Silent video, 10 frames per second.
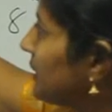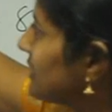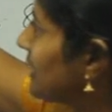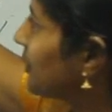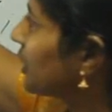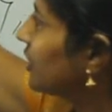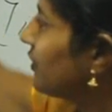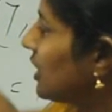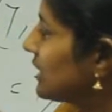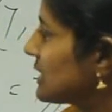the support
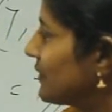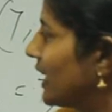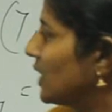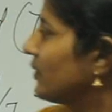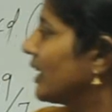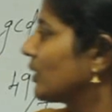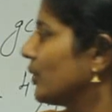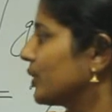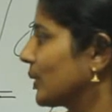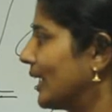of all this value, we are
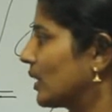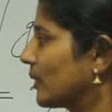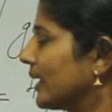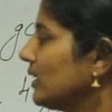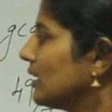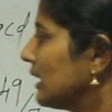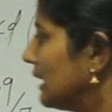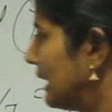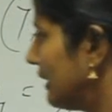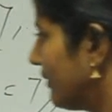going to calculate
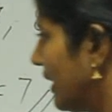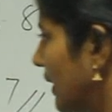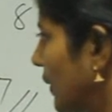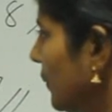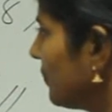D value.